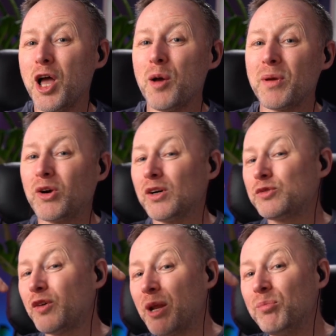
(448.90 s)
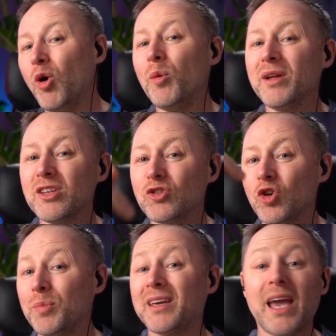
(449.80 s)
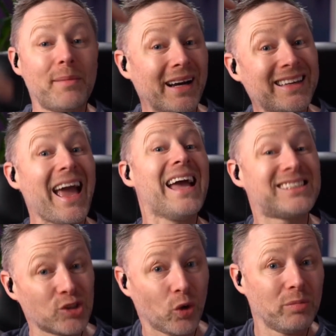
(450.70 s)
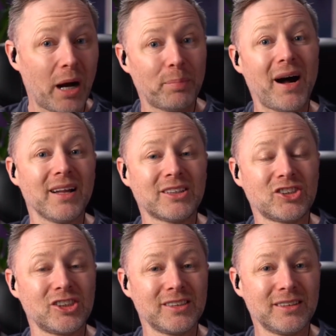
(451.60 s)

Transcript: Because for the moment you became a guest on my barge,